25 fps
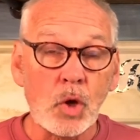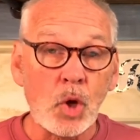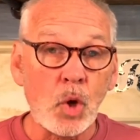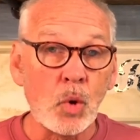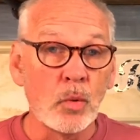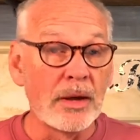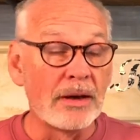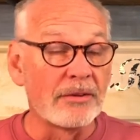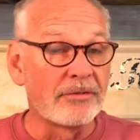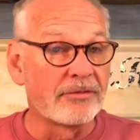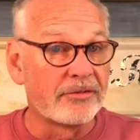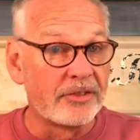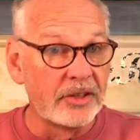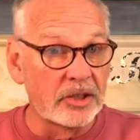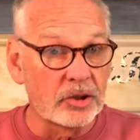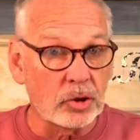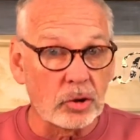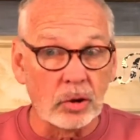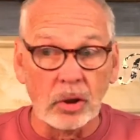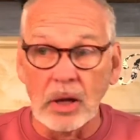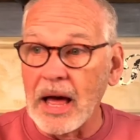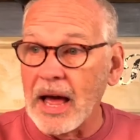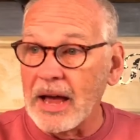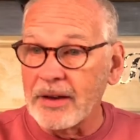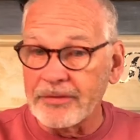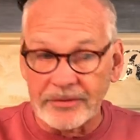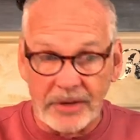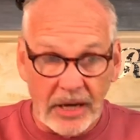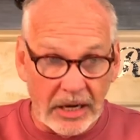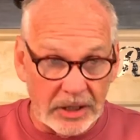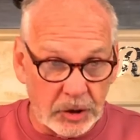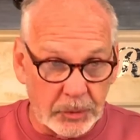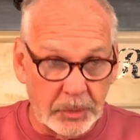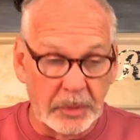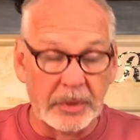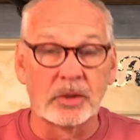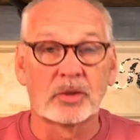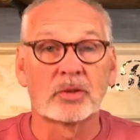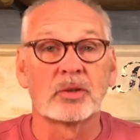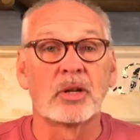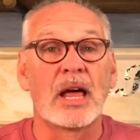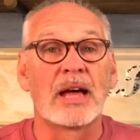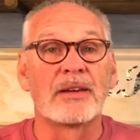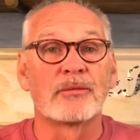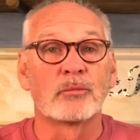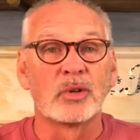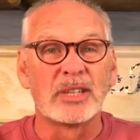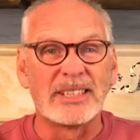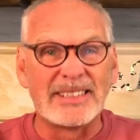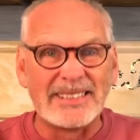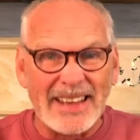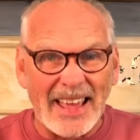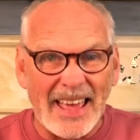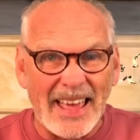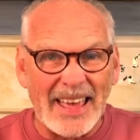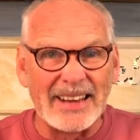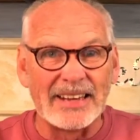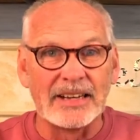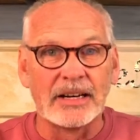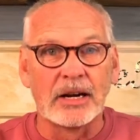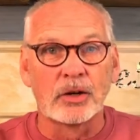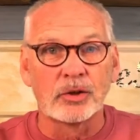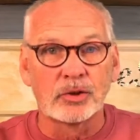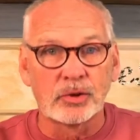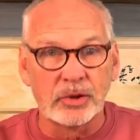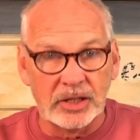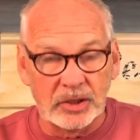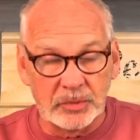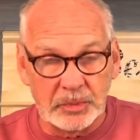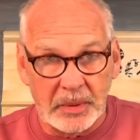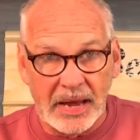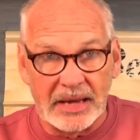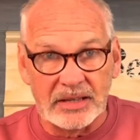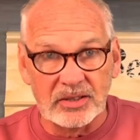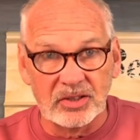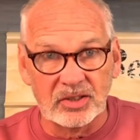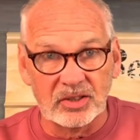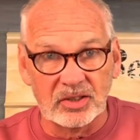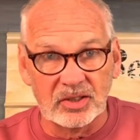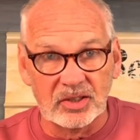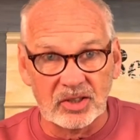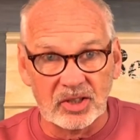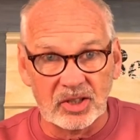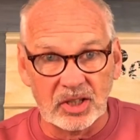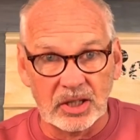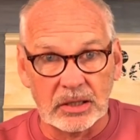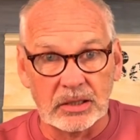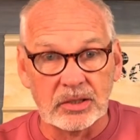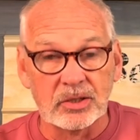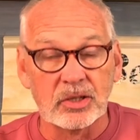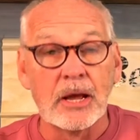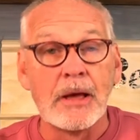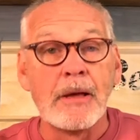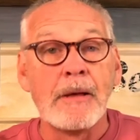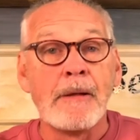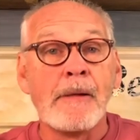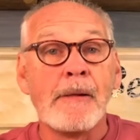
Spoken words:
We have physical life, not spiritual life. We're dead in our trespasses and sins.